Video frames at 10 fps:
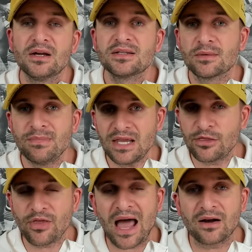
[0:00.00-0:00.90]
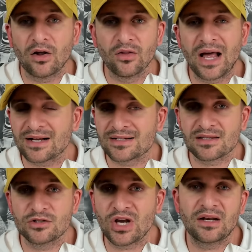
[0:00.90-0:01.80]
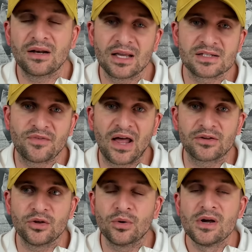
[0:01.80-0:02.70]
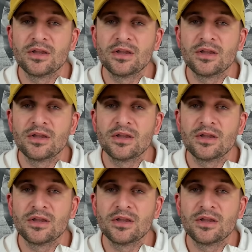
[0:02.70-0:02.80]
To me, that unlocks the Jaden Hicks value.